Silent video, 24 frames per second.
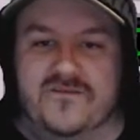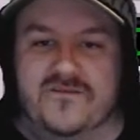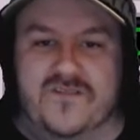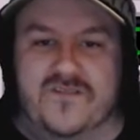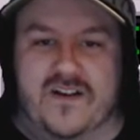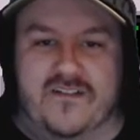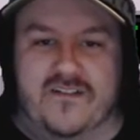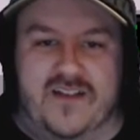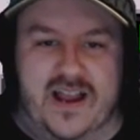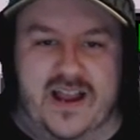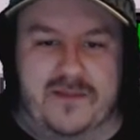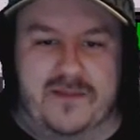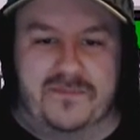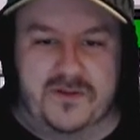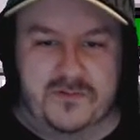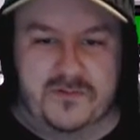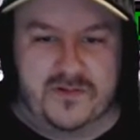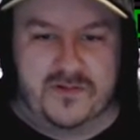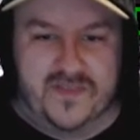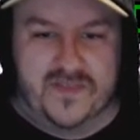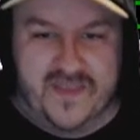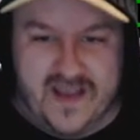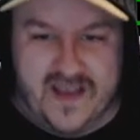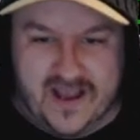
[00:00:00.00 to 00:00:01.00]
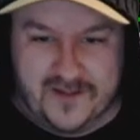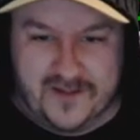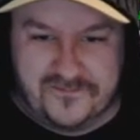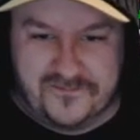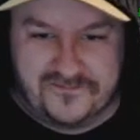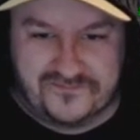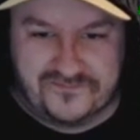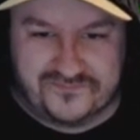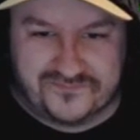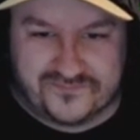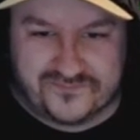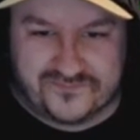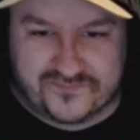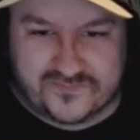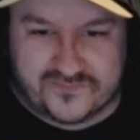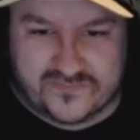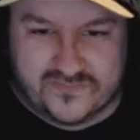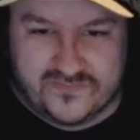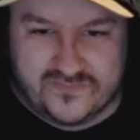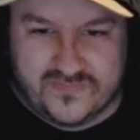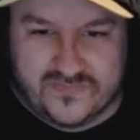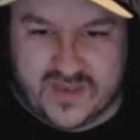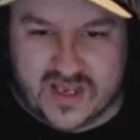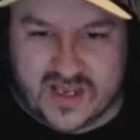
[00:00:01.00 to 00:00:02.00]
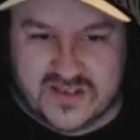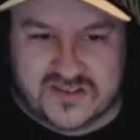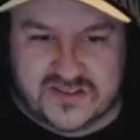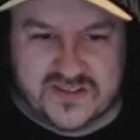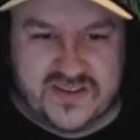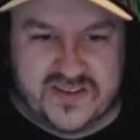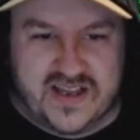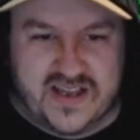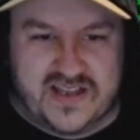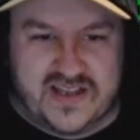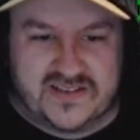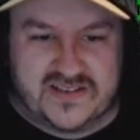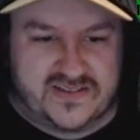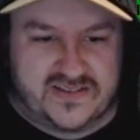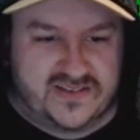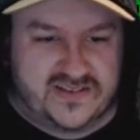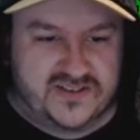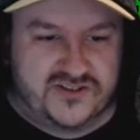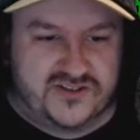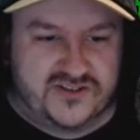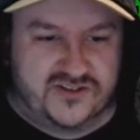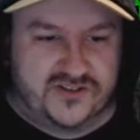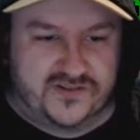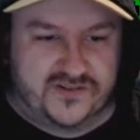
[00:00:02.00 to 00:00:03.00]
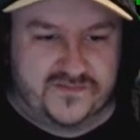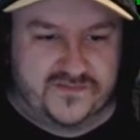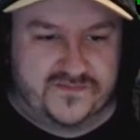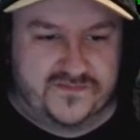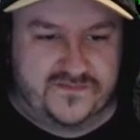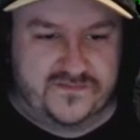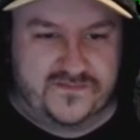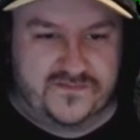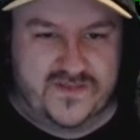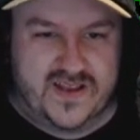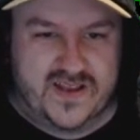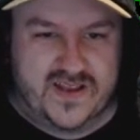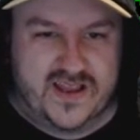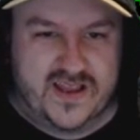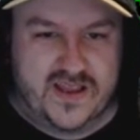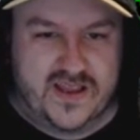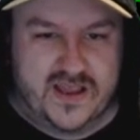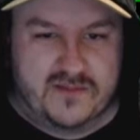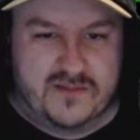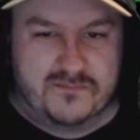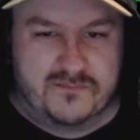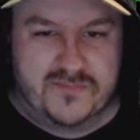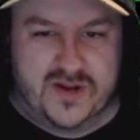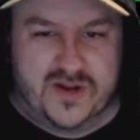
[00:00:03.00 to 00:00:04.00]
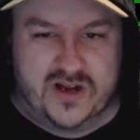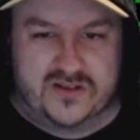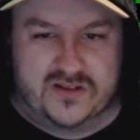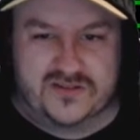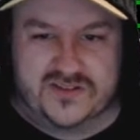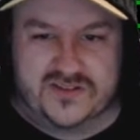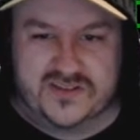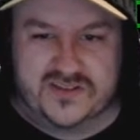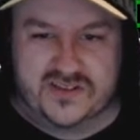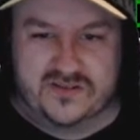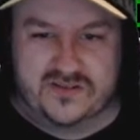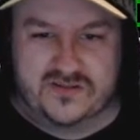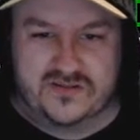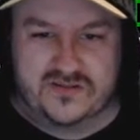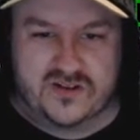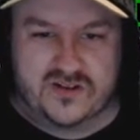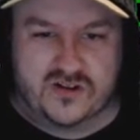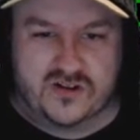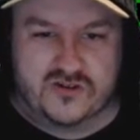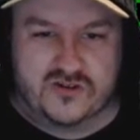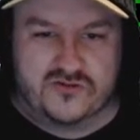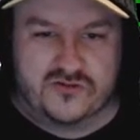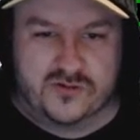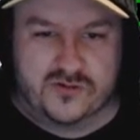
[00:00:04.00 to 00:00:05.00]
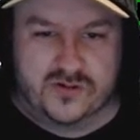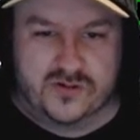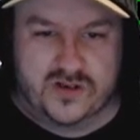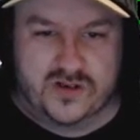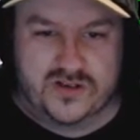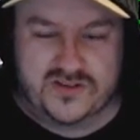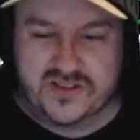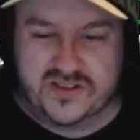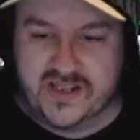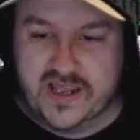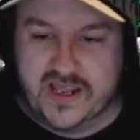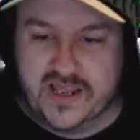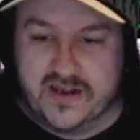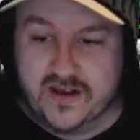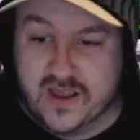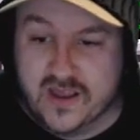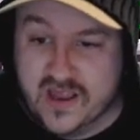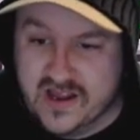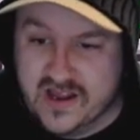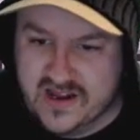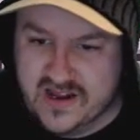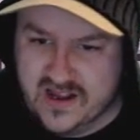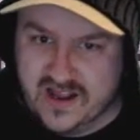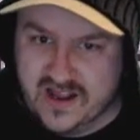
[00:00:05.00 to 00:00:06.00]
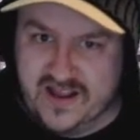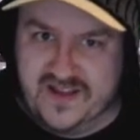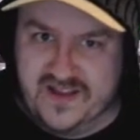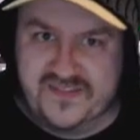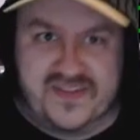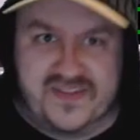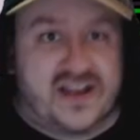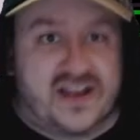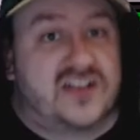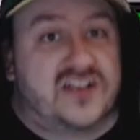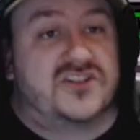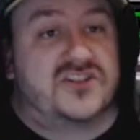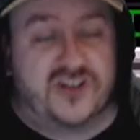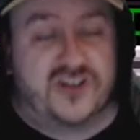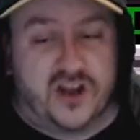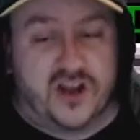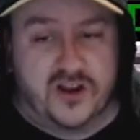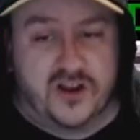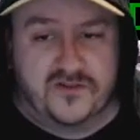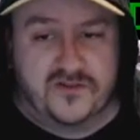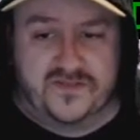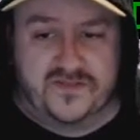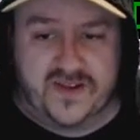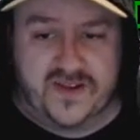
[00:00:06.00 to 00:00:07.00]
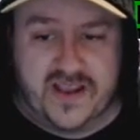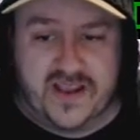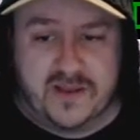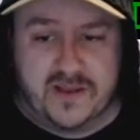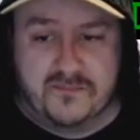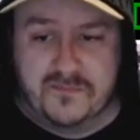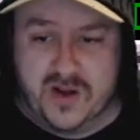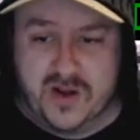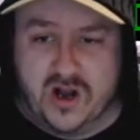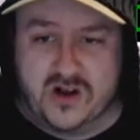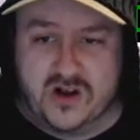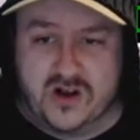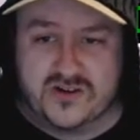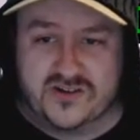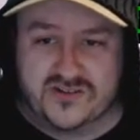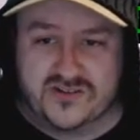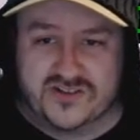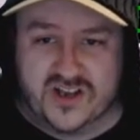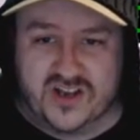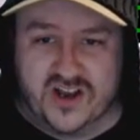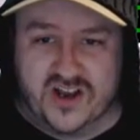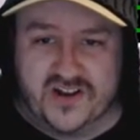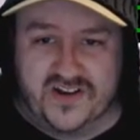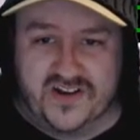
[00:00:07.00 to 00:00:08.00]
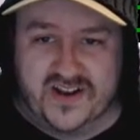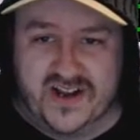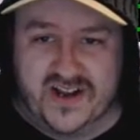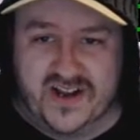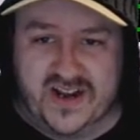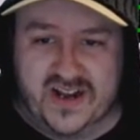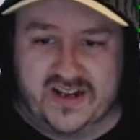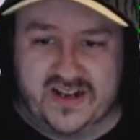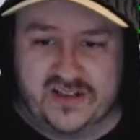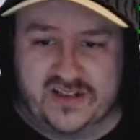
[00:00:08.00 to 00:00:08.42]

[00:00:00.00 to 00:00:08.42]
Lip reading: Very happy with that. So that should have embarked us little Crewe lost again. That should hopefully embark us on a